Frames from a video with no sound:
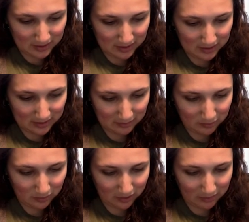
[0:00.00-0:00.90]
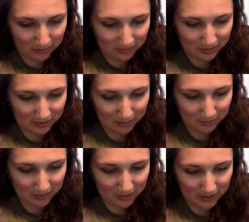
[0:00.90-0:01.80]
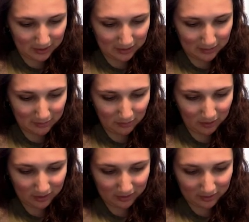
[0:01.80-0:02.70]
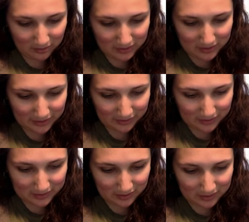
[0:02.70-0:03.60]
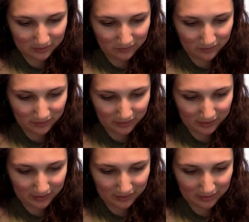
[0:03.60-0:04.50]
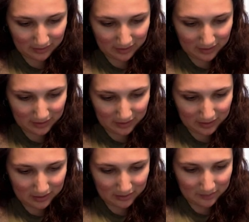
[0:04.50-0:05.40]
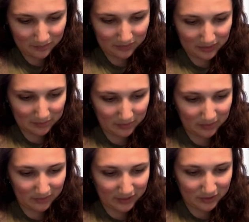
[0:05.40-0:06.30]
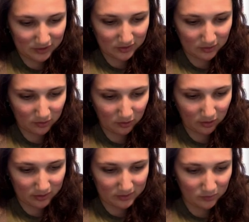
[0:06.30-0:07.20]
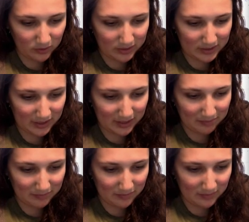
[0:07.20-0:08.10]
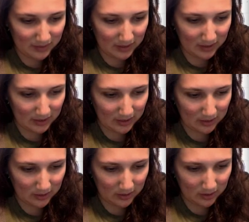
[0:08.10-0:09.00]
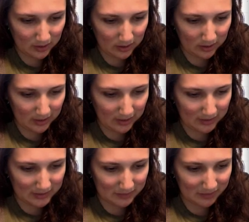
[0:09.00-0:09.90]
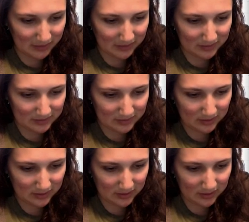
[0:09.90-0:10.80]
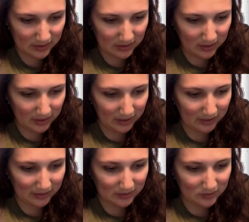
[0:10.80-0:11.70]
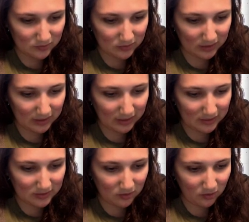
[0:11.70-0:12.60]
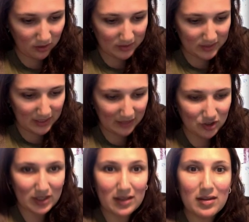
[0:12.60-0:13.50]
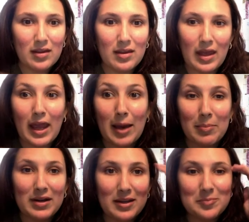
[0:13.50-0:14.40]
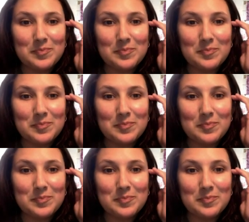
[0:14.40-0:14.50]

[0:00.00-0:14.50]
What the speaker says: The more I build it up, the more those layers start to fill in. But if I just go across one time in a space, I get this really nice cross-hatching happening.